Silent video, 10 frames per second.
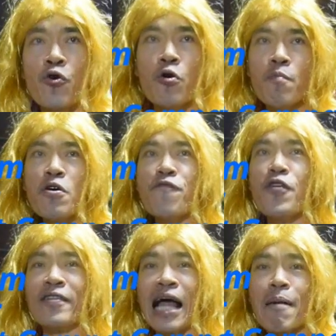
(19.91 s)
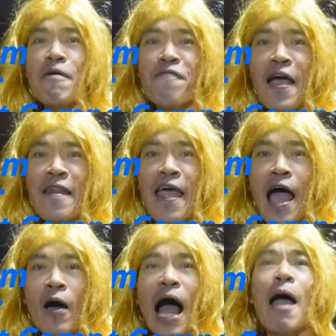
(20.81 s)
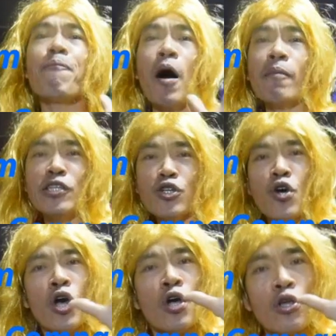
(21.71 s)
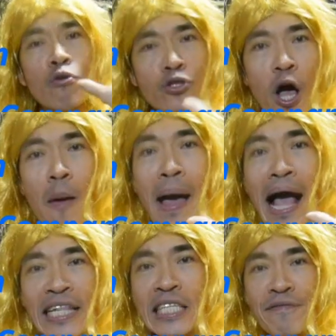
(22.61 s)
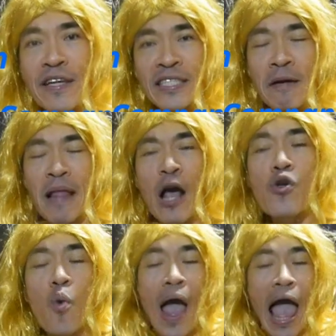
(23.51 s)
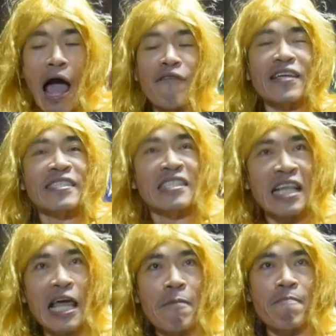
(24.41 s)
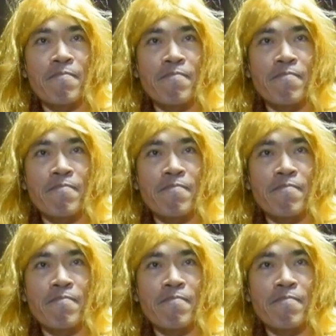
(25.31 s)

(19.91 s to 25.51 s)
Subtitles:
Remove your tummy fat now. I promise you, you join my artist fitness team now, you will have a slim,